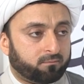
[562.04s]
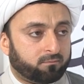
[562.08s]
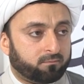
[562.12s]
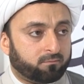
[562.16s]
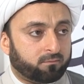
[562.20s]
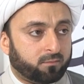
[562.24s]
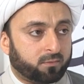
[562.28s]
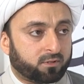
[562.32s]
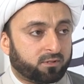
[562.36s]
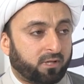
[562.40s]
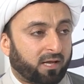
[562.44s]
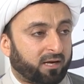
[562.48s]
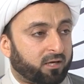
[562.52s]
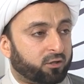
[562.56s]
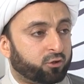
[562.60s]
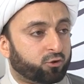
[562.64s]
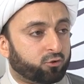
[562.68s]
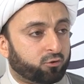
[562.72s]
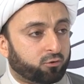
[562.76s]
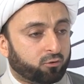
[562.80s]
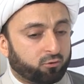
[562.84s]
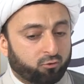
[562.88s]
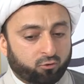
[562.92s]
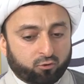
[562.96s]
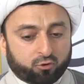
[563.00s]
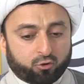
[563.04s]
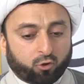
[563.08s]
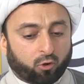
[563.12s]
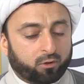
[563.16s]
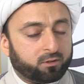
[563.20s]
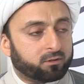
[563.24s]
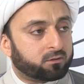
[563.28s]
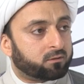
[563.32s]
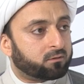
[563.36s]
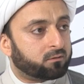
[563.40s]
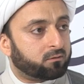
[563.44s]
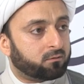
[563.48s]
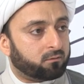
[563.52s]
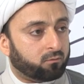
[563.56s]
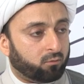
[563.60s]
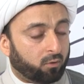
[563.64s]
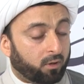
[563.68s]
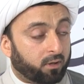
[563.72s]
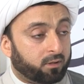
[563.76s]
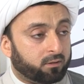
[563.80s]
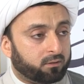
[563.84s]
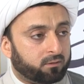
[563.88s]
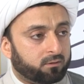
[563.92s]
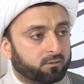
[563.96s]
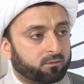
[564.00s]
It's like a two joint
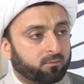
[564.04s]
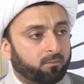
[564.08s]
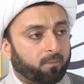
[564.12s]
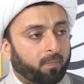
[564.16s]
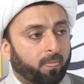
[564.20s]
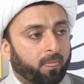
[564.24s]
words.